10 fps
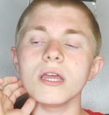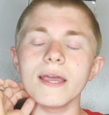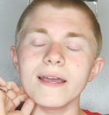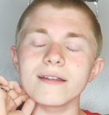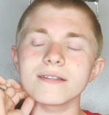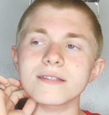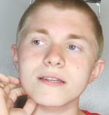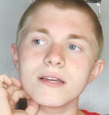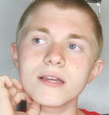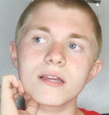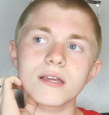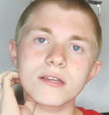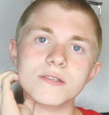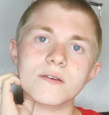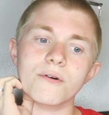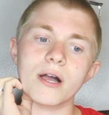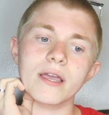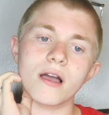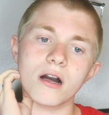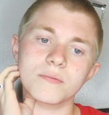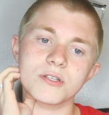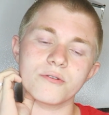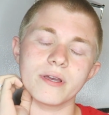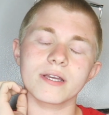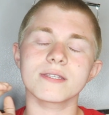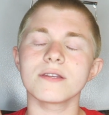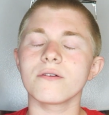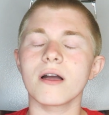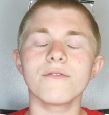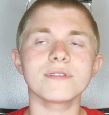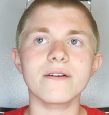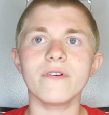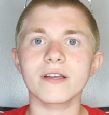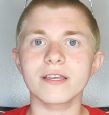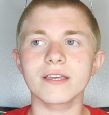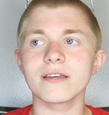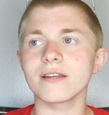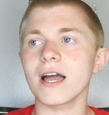And so I got up to do it because, you know, I was a kid.